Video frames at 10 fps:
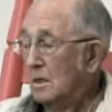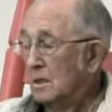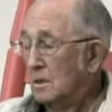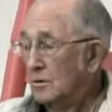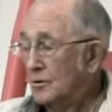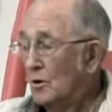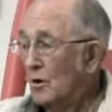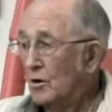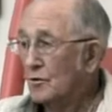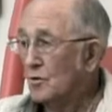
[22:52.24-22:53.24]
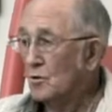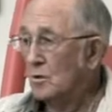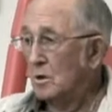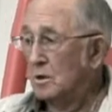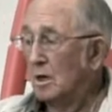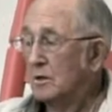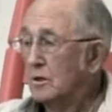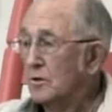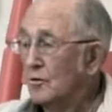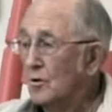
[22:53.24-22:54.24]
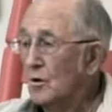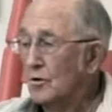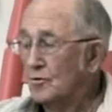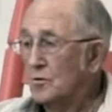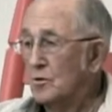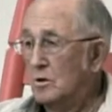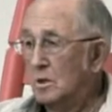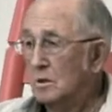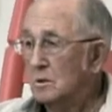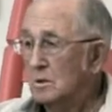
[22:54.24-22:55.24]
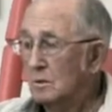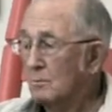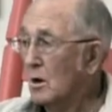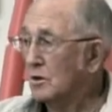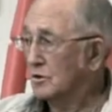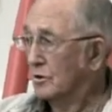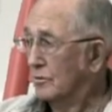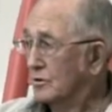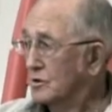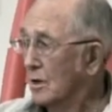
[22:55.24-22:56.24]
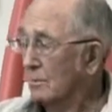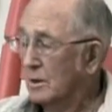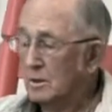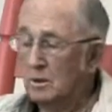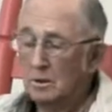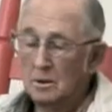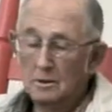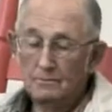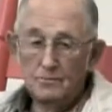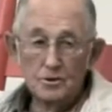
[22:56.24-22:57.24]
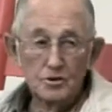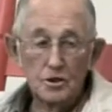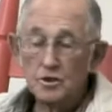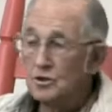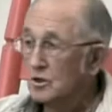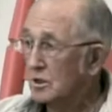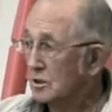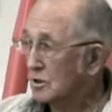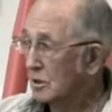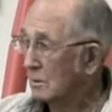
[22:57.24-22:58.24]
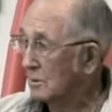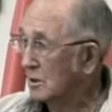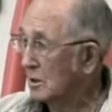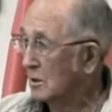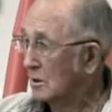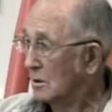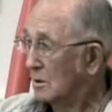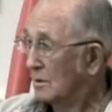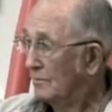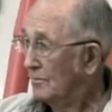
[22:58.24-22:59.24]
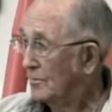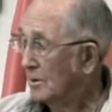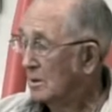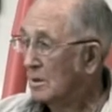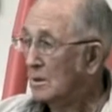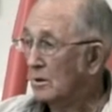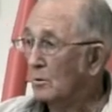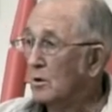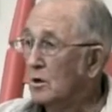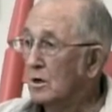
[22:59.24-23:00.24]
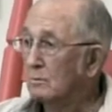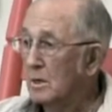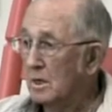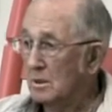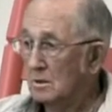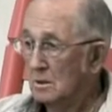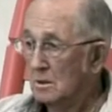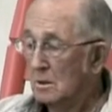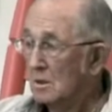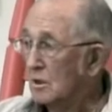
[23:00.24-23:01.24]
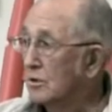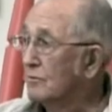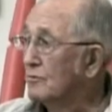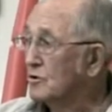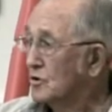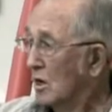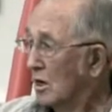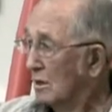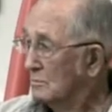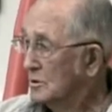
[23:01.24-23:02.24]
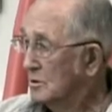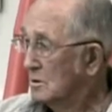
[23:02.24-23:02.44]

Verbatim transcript: in 33, 1933, the Park Service, I mean the um, CCs come in here. There were young men looking for jobs,